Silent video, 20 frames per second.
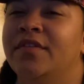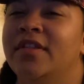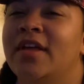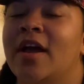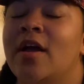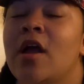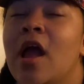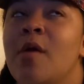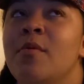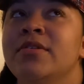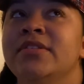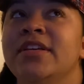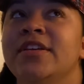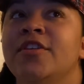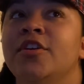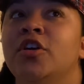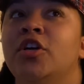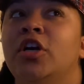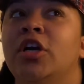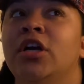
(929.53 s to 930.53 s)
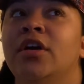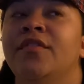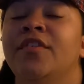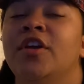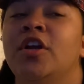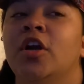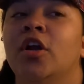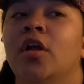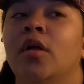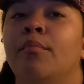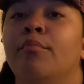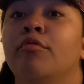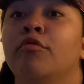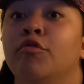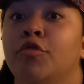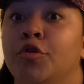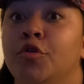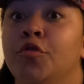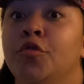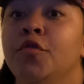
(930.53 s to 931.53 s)
I, I wouldn't say they're curvy girl
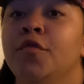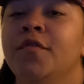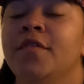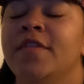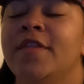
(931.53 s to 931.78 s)
approved.